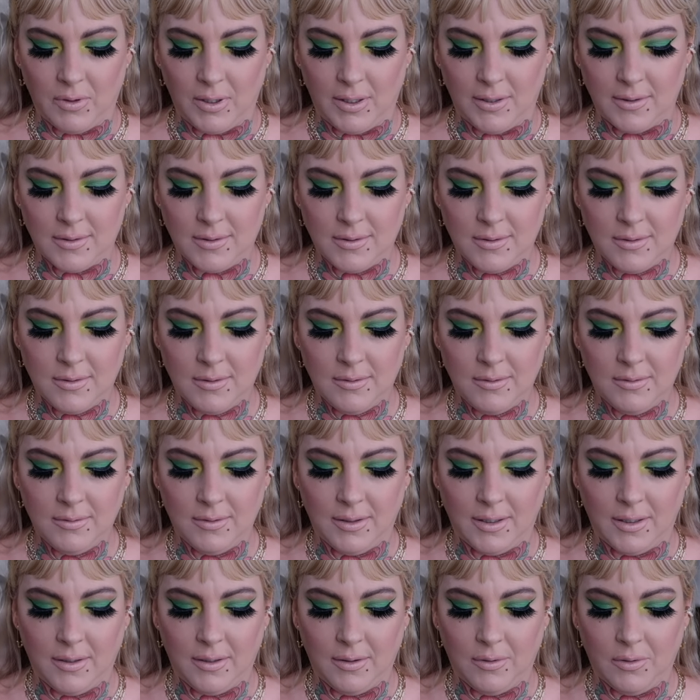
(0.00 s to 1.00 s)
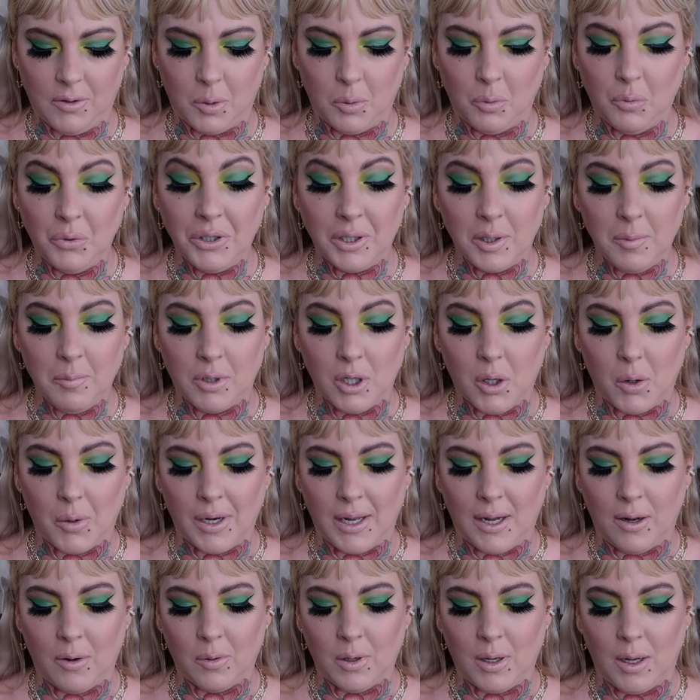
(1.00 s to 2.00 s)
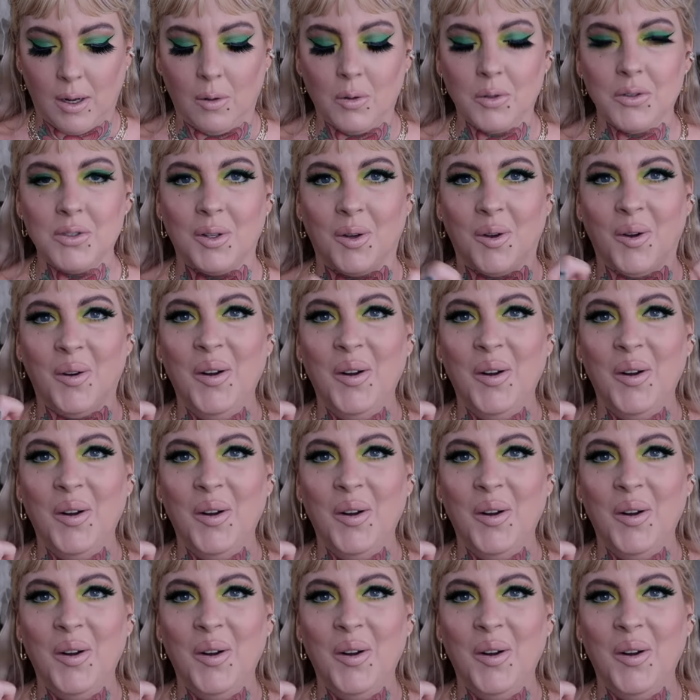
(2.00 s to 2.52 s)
these and they're really blown out now so